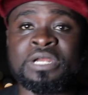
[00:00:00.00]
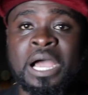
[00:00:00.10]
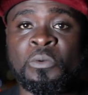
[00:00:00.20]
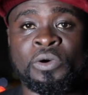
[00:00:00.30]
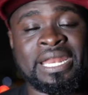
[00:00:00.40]
go
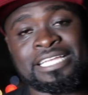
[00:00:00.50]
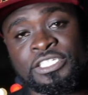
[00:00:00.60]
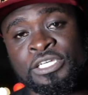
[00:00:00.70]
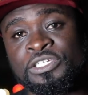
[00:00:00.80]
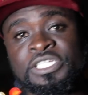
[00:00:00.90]
that well and I
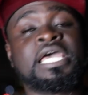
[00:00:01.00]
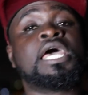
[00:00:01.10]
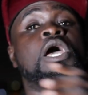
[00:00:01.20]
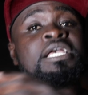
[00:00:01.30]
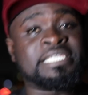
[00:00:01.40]
changed.
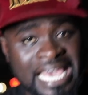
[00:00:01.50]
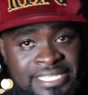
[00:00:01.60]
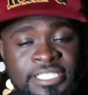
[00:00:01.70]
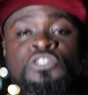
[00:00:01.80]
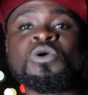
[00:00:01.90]

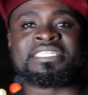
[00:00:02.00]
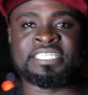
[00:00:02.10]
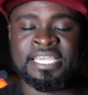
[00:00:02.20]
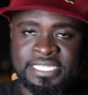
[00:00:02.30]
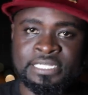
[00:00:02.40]
Yes, you are
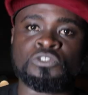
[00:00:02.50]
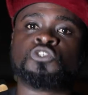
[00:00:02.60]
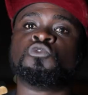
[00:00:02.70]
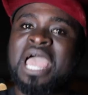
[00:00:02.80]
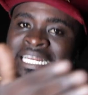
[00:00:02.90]
changing
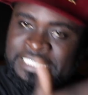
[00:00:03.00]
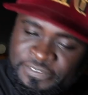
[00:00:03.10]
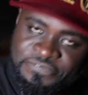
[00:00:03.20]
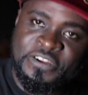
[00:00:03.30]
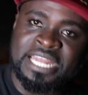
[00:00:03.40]
to a
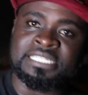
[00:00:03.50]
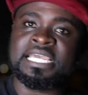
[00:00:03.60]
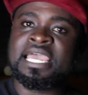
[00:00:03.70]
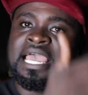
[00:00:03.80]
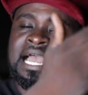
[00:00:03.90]
different
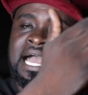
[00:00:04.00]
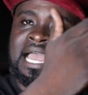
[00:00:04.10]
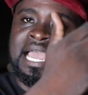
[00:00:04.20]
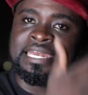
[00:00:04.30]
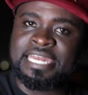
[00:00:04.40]

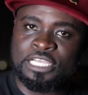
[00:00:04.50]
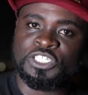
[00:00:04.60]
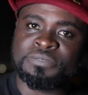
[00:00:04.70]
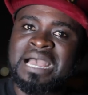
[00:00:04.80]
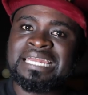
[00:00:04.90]

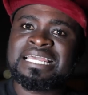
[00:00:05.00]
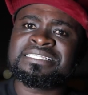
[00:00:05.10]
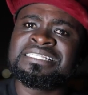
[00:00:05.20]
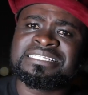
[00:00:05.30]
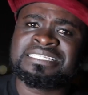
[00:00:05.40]
niche. But
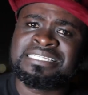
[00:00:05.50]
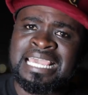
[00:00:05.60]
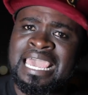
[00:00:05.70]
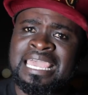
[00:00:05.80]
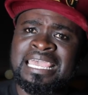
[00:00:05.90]
this niche
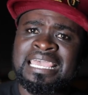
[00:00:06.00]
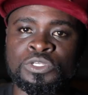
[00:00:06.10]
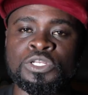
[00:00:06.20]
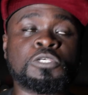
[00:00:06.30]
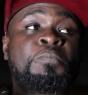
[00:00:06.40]
there,
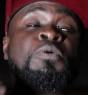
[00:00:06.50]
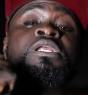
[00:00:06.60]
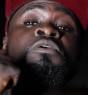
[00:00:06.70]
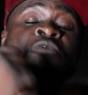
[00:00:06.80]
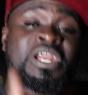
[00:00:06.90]
you need to
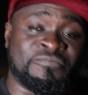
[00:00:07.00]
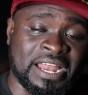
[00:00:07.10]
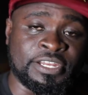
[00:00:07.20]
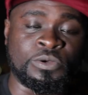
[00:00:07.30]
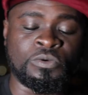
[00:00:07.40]
put great
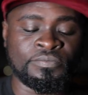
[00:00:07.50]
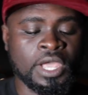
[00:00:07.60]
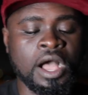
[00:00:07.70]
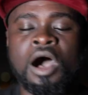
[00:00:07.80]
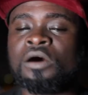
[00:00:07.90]
value
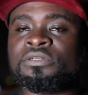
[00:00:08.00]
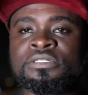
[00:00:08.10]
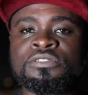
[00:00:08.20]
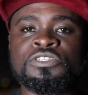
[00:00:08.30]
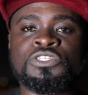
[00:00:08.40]

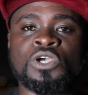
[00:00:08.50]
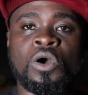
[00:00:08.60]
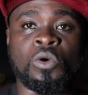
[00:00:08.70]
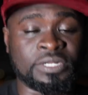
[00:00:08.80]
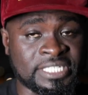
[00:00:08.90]
on
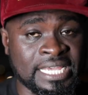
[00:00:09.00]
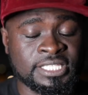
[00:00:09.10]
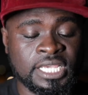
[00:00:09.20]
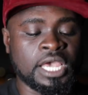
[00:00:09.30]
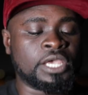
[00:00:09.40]
your
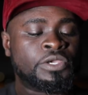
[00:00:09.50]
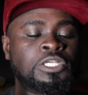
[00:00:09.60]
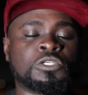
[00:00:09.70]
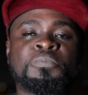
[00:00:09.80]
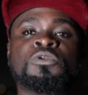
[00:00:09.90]
content. You
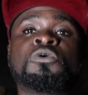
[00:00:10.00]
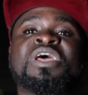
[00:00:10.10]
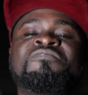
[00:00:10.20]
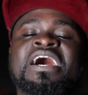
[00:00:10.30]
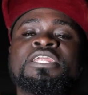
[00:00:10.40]
need to put
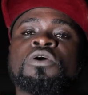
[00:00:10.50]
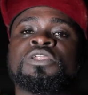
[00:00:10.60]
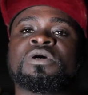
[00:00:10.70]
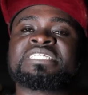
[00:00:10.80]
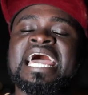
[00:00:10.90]
great value
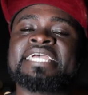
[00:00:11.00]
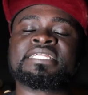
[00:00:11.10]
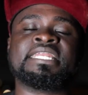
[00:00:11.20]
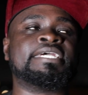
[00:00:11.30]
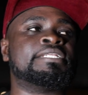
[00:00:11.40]
on your
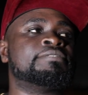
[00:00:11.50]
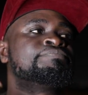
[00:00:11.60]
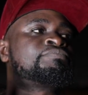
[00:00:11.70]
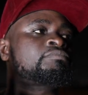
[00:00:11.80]
titling,